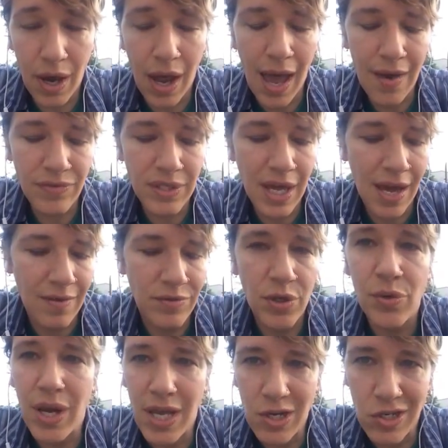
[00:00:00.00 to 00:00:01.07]
have to have
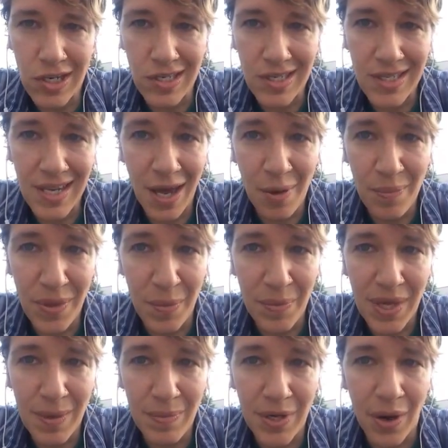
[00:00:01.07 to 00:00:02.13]
donations to help them
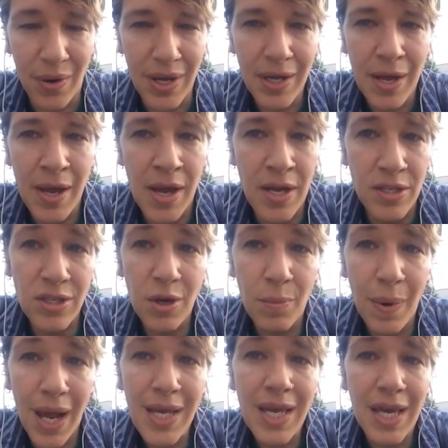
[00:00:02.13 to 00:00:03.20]
keep going. So
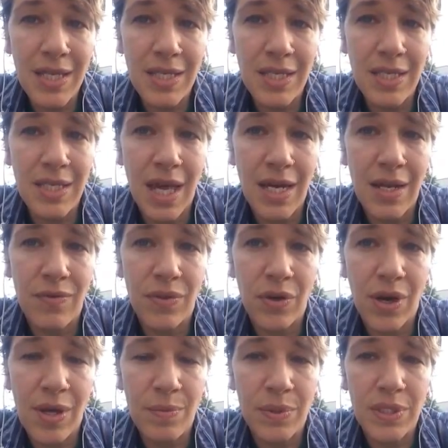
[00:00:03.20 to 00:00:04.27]
my guess is that if
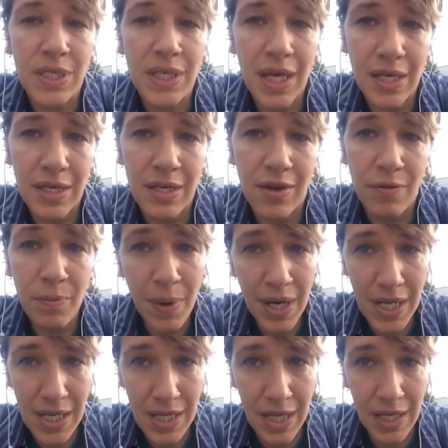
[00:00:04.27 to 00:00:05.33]
they're able to get enough
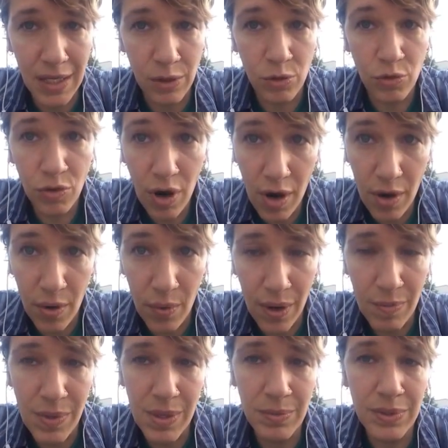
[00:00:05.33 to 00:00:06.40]
money, they can grow
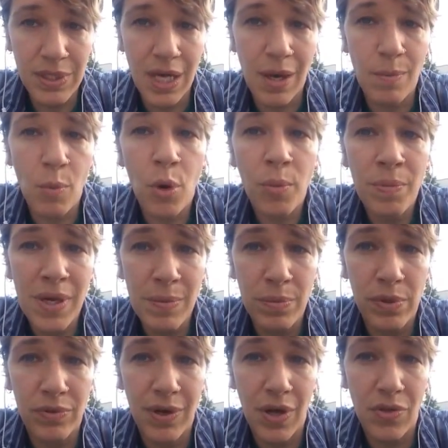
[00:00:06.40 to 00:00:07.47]
and be able to help more
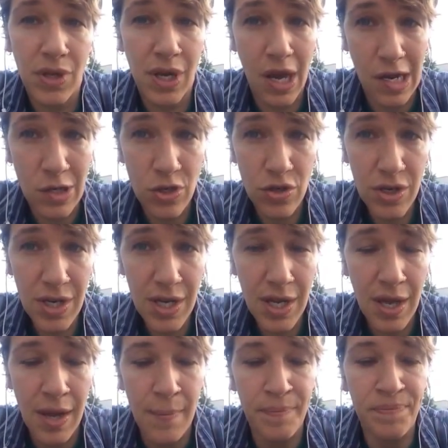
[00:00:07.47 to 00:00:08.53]
people around the country.
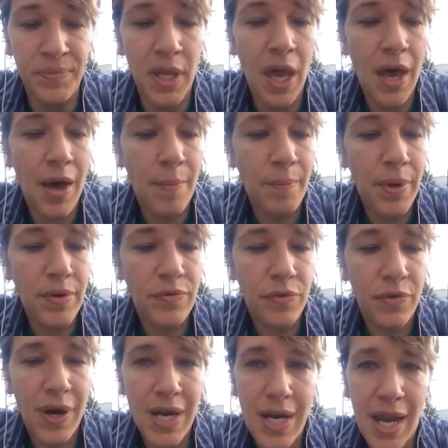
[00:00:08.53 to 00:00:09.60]
But
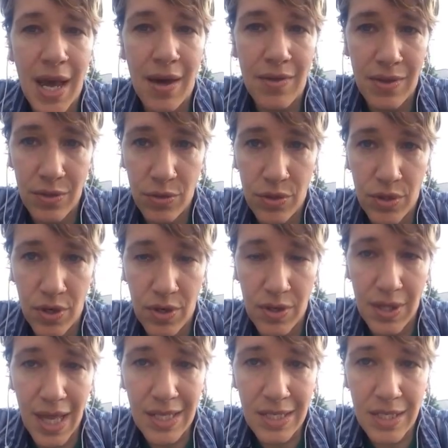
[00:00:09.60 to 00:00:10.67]
for right now,
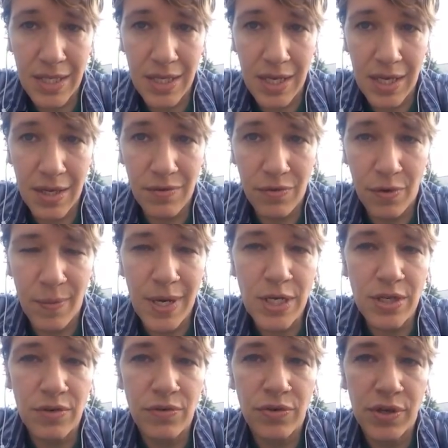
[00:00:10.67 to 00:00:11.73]
that's the
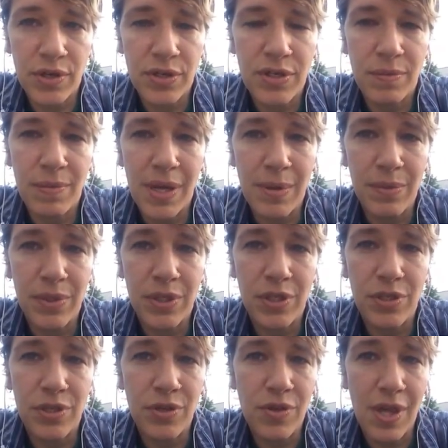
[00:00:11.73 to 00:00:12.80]
information for you to be able
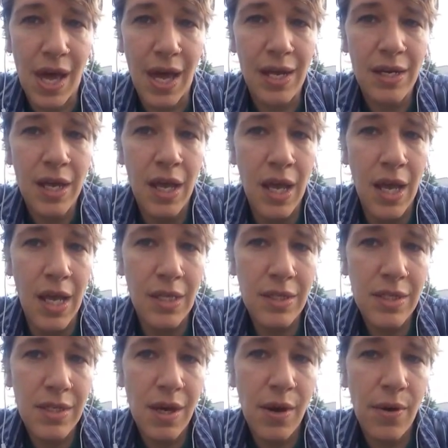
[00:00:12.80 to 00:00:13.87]
to do that.
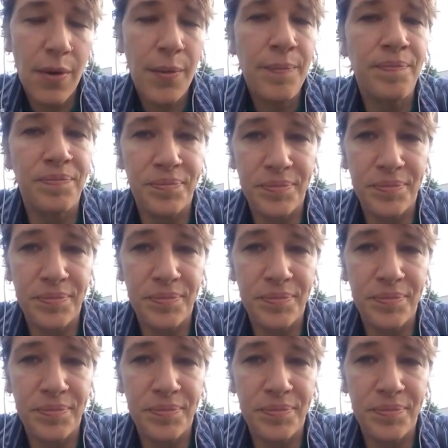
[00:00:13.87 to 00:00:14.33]
And so,